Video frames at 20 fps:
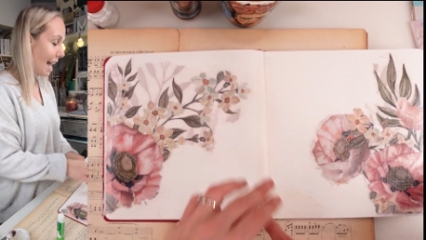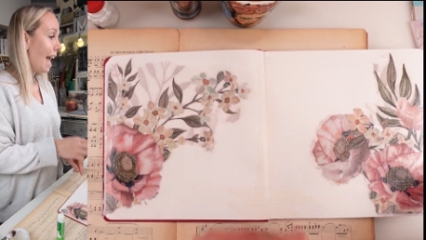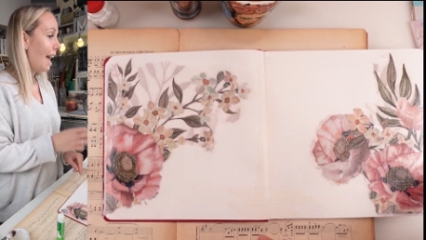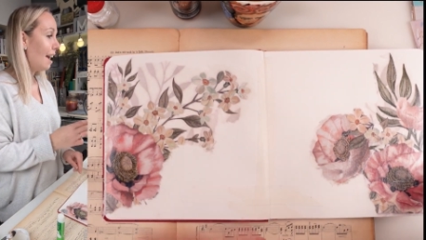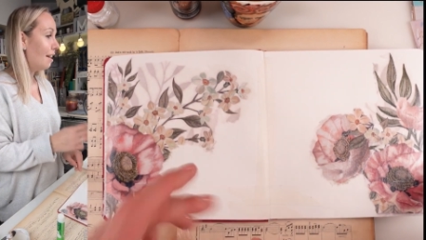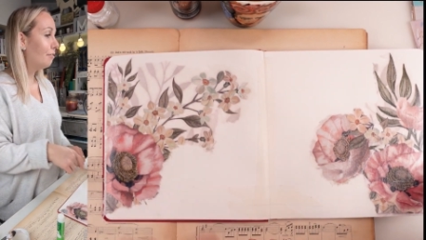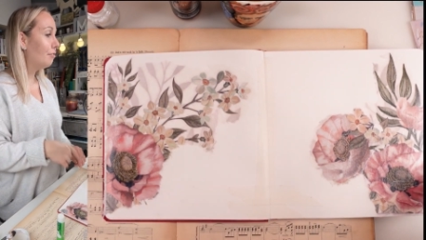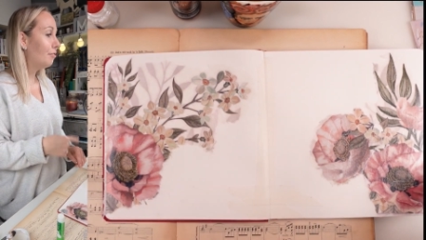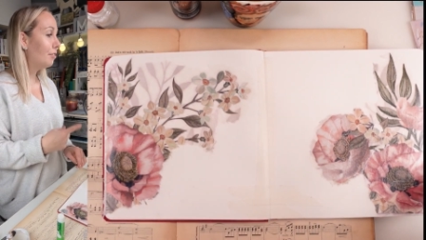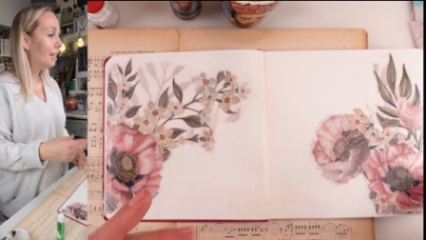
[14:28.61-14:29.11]

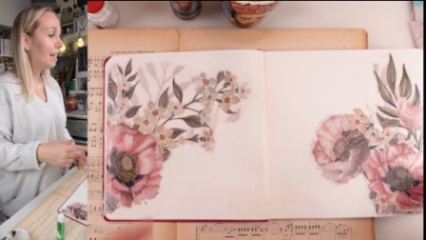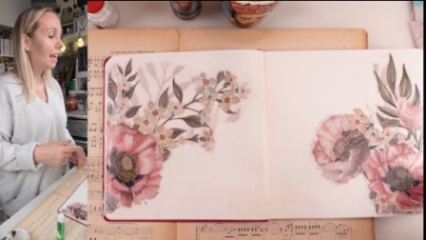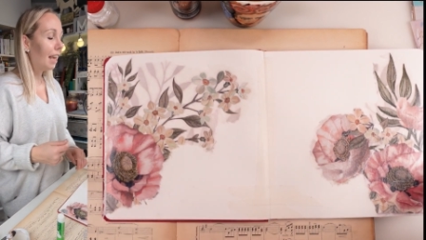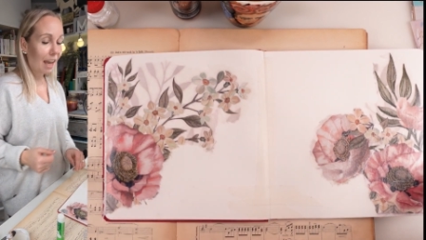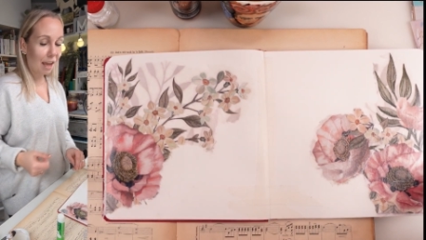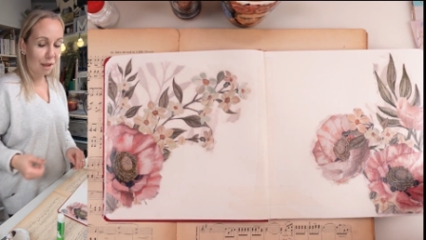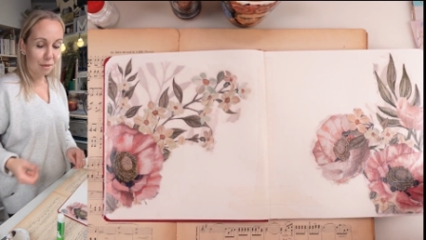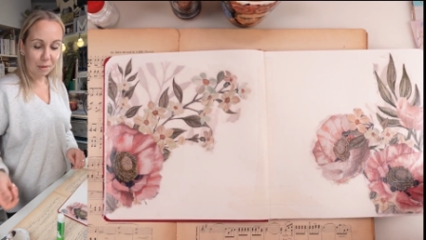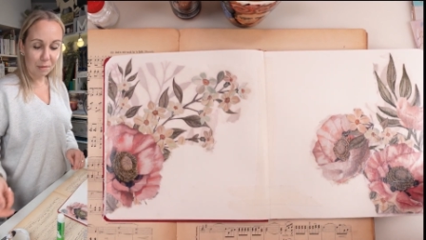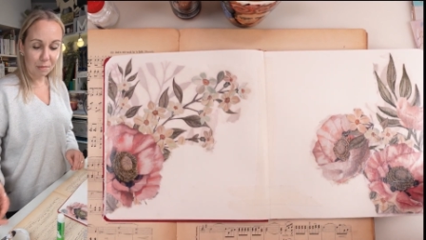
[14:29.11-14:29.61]
every day
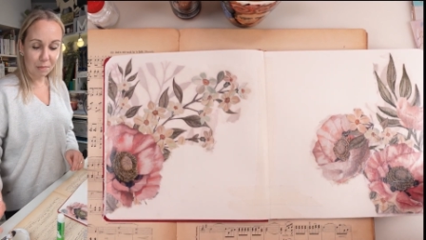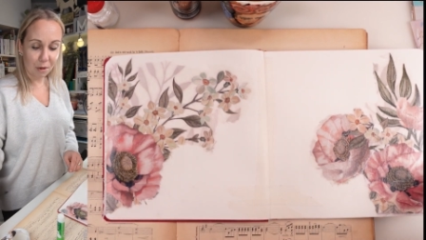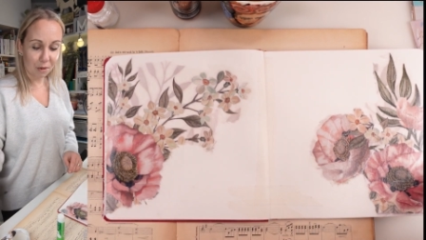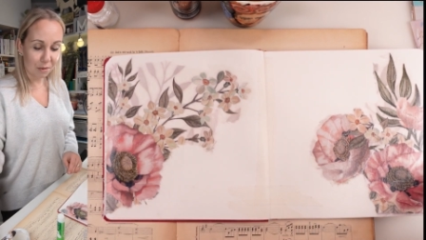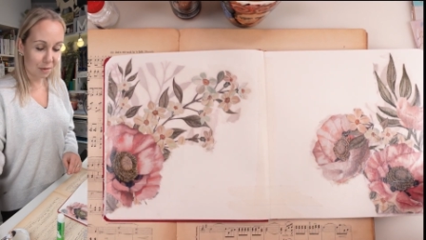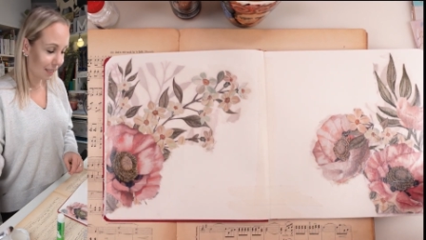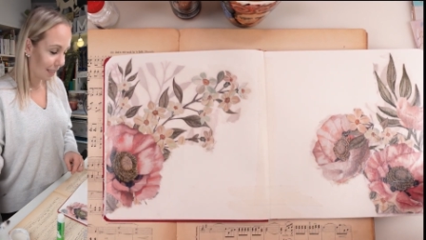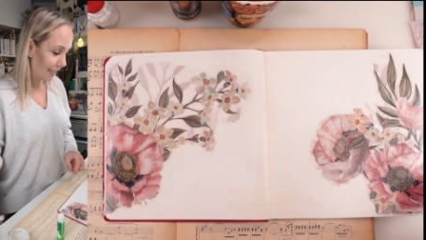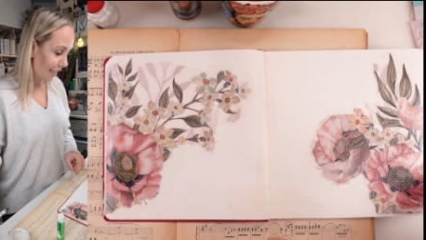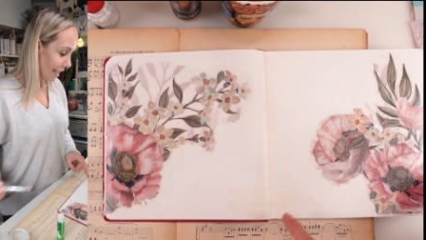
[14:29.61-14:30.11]
I'll be
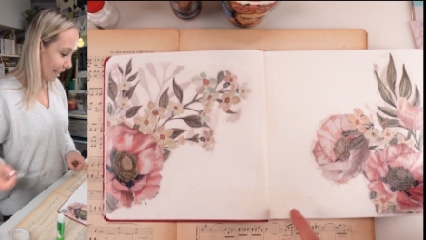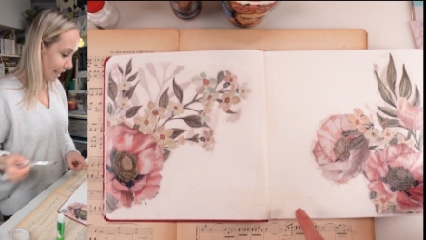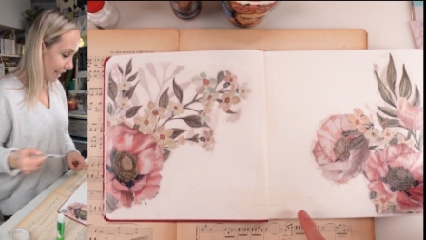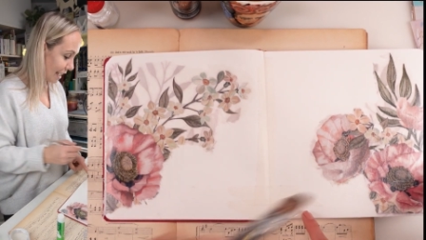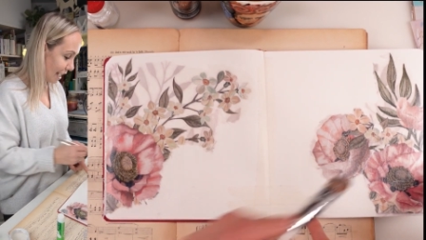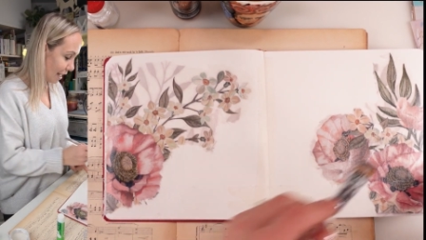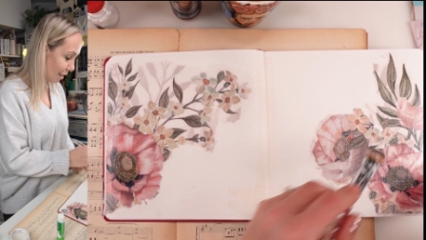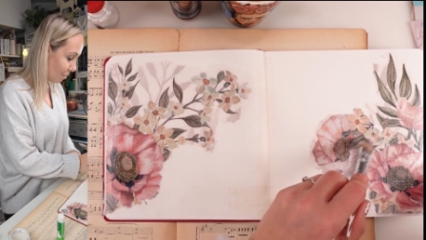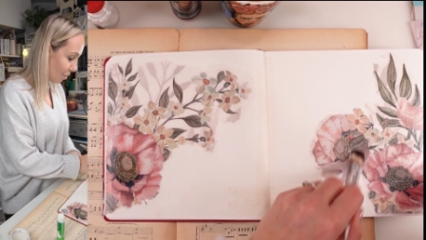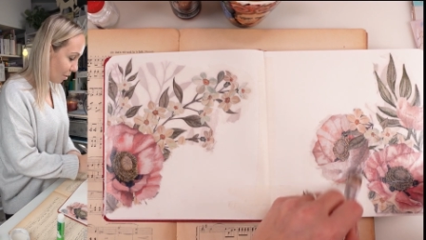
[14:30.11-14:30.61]
posting the
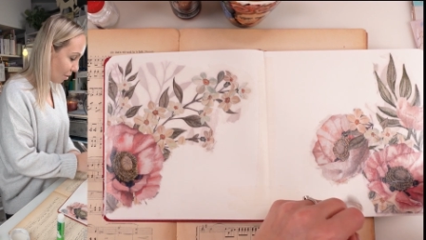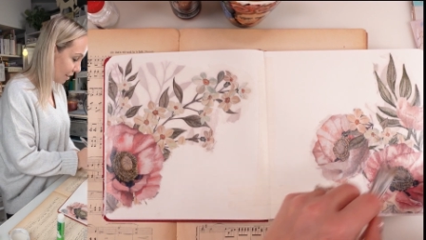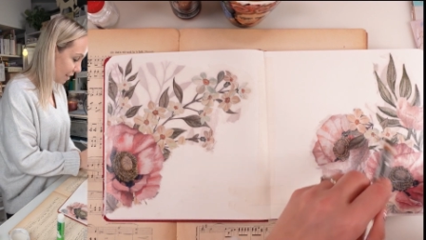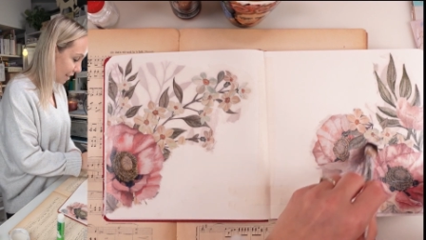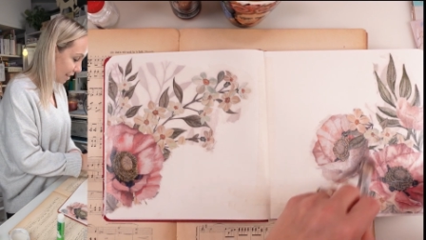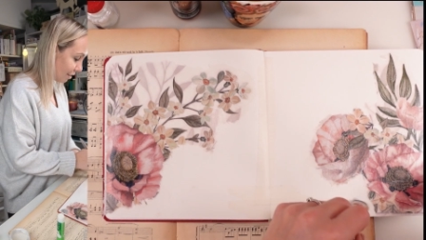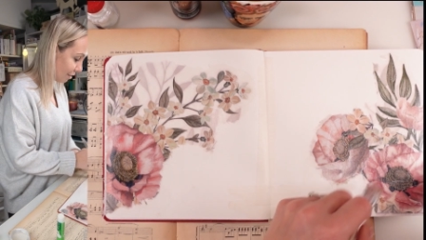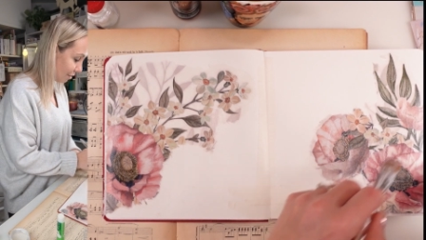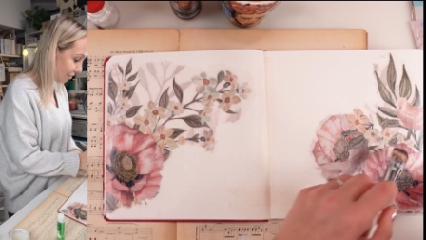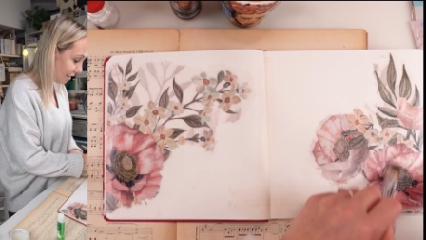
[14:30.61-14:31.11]

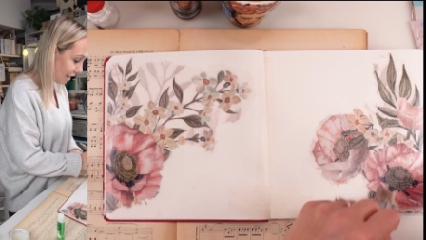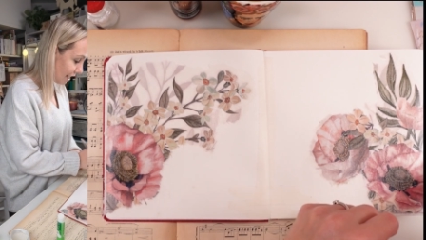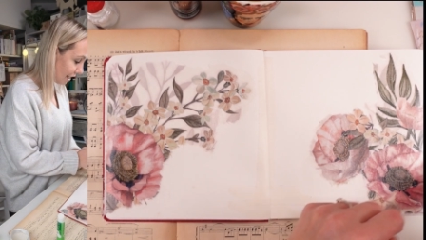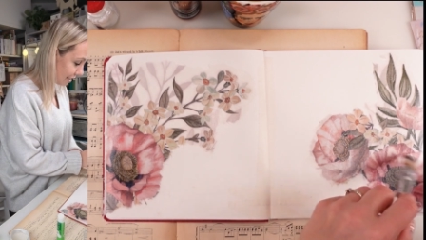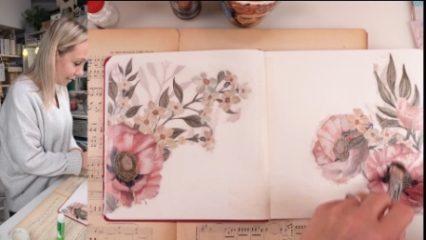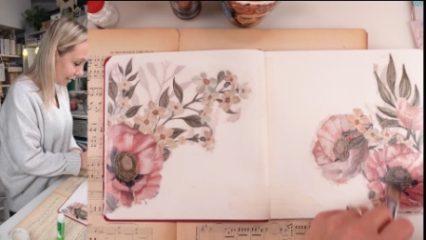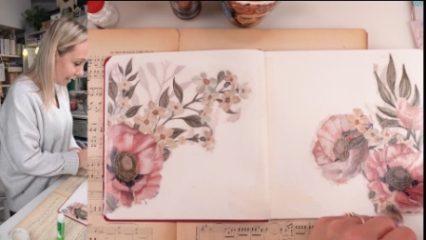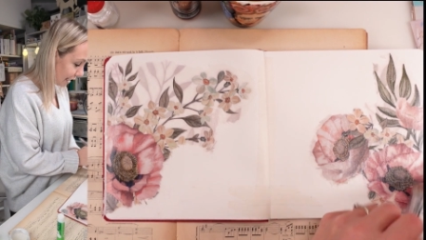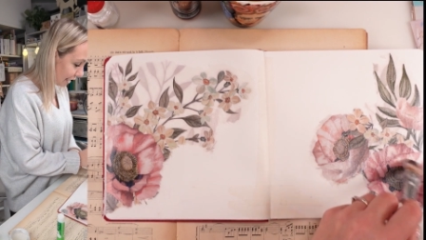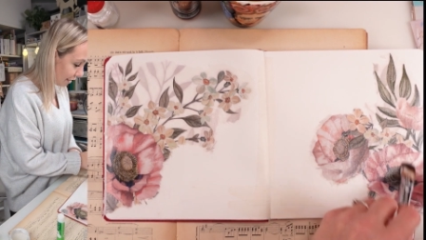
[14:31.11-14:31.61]
unboxing of
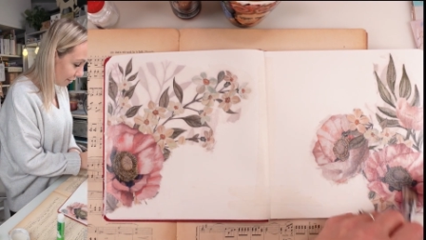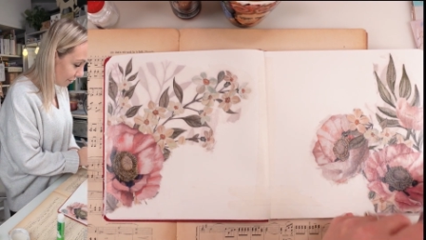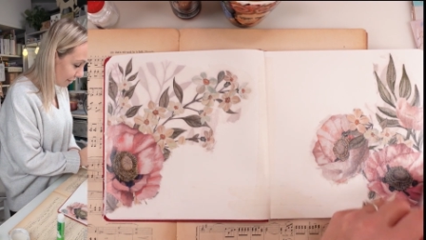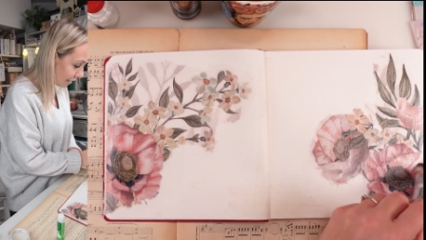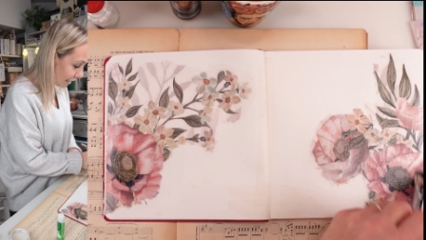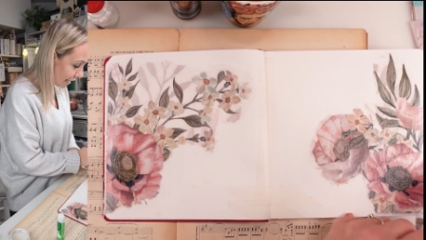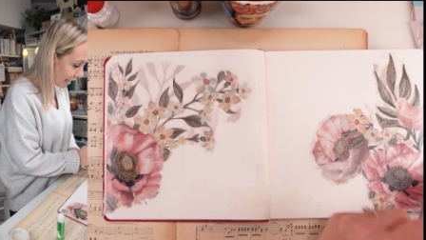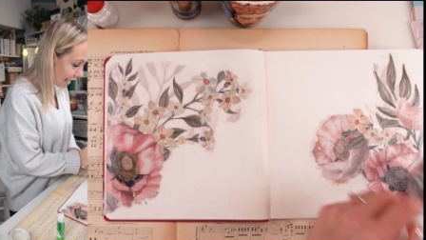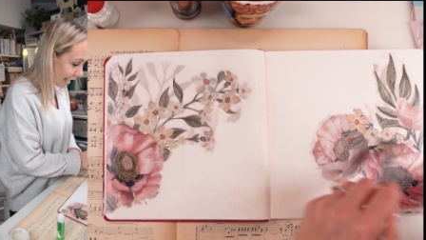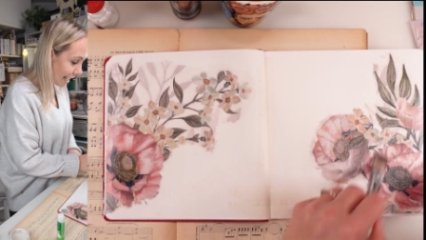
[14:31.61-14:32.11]
that gift